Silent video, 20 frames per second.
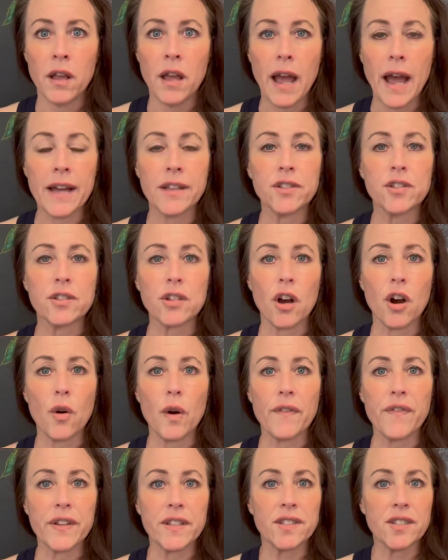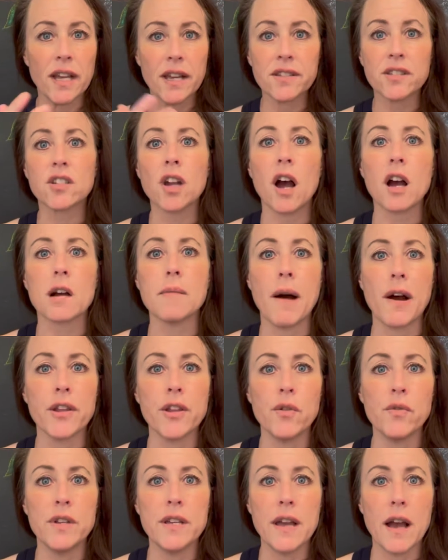And so if it says talk about
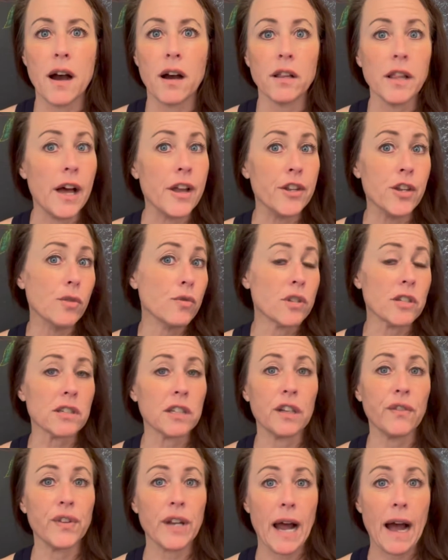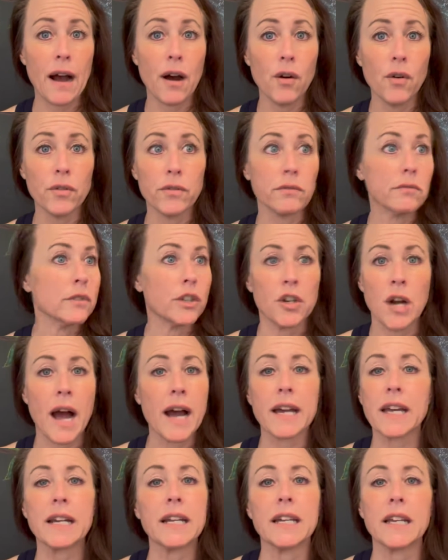UDL and you just leave it out, you're
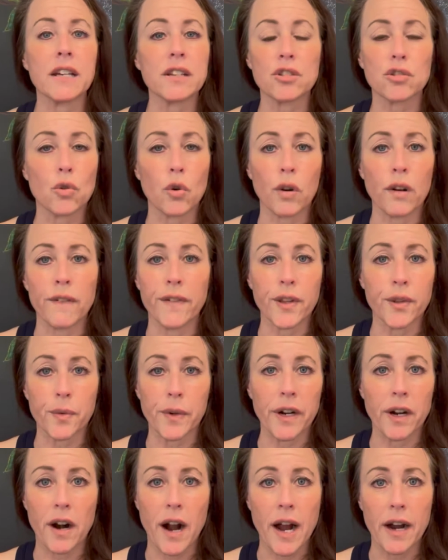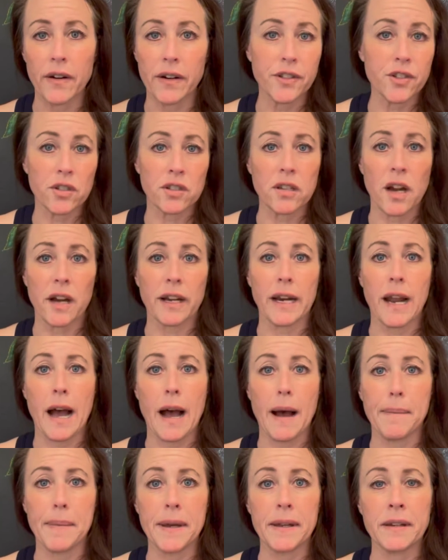not going to get a score of a 3 or higher. It's just not going to
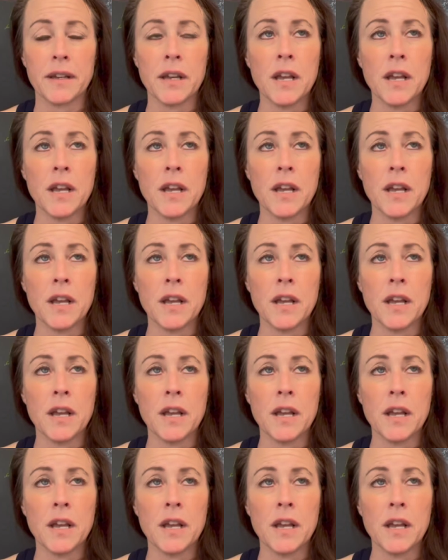happen.